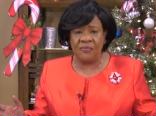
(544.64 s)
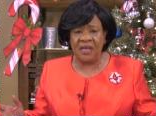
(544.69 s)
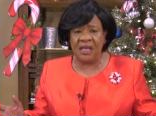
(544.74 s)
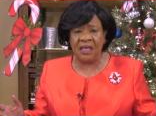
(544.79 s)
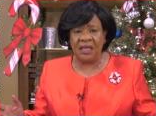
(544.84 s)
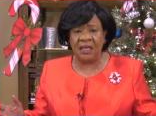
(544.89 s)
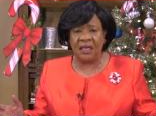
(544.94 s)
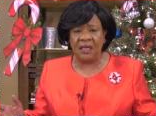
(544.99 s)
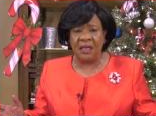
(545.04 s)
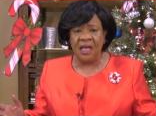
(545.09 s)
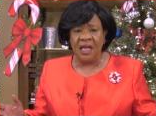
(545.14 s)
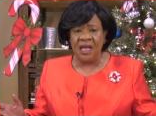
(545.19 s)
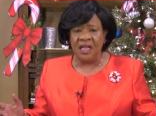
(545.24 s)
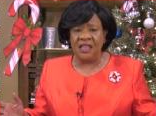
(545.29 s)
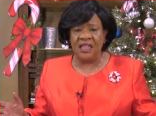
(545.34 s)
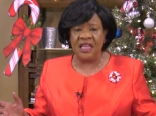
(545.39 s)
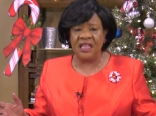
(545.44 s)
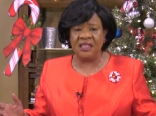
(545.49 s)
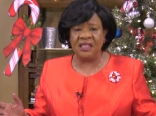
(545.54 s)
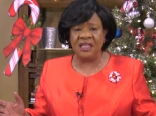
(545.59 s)
me?
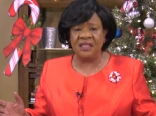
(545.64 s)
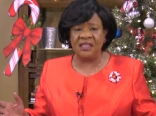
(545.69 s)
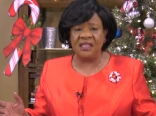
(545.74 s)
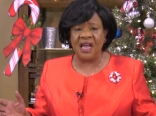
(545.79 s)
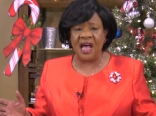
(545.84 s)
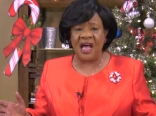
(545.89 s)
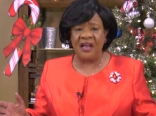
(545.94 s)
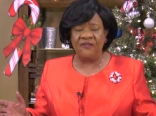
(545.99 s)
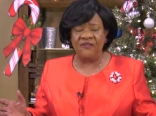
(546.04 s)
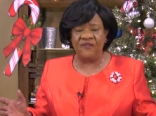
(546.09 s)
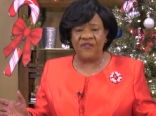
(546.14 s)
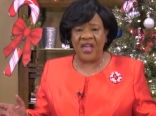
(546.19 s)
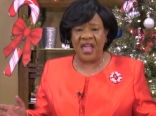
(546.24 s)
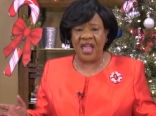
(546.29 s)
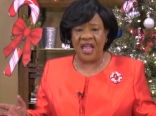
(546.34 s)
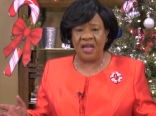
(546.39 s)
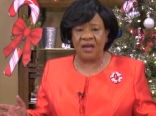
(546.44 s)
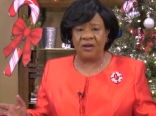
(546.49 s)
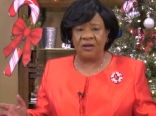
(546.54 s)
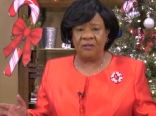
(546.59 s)
This is not
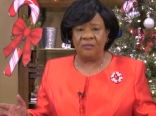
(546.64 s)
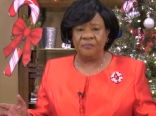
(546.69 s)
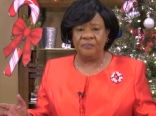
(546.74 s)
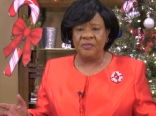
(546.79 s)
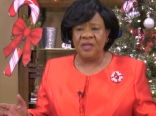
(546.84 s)
fair."